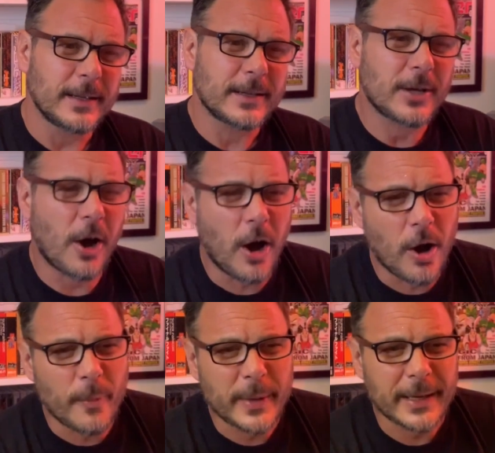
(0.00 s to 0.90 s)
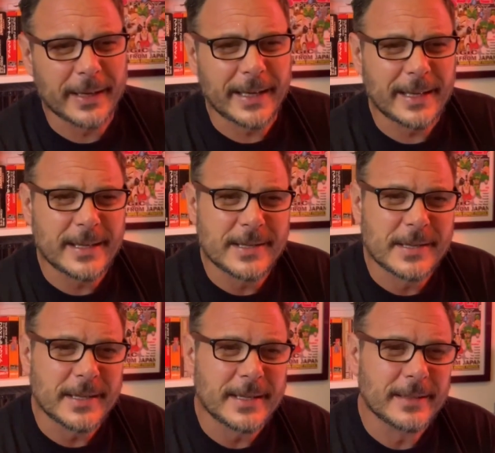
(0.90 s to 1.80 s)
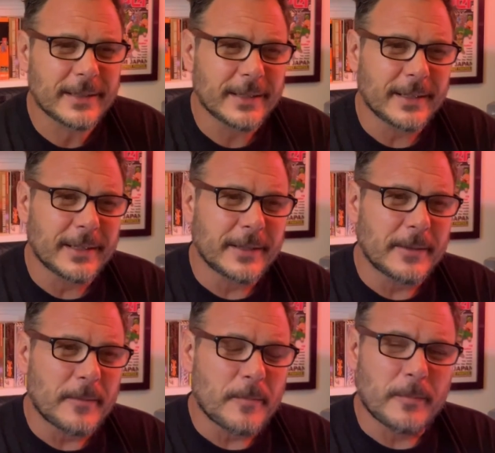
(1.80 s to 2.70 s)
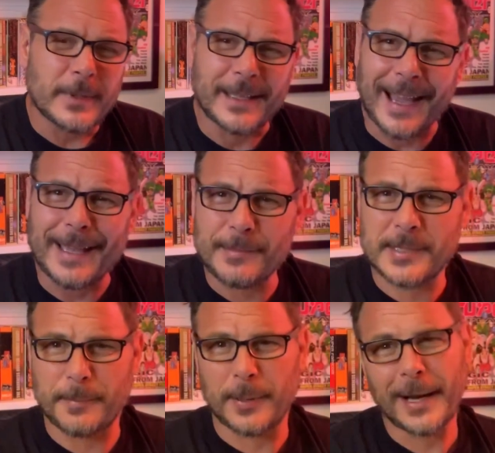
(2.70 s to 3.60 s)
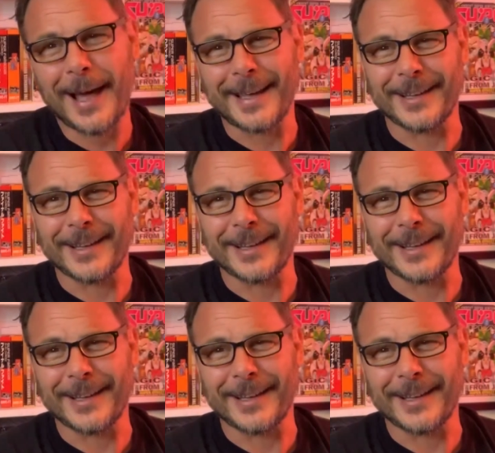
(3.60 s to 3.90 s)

calming, easy game to play.